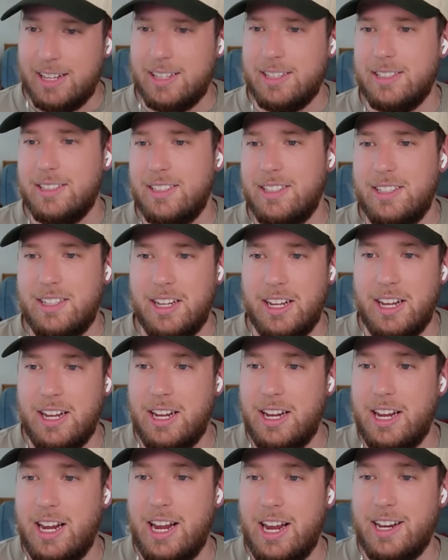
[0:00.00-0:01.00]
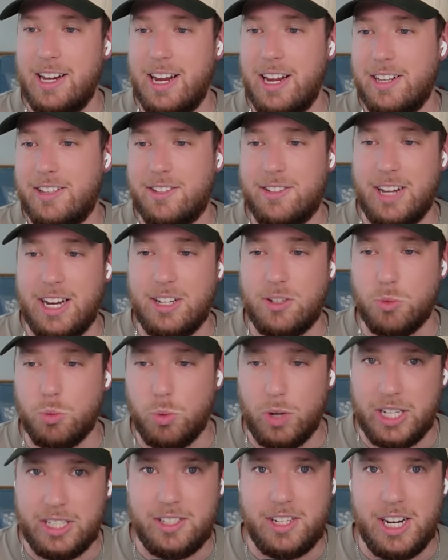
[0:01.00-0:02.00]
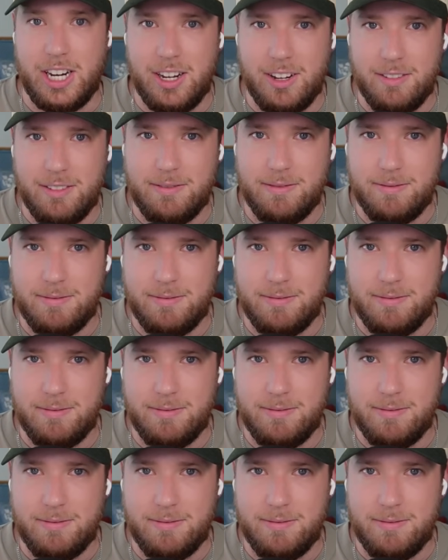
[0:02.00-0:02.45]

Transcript: it's risky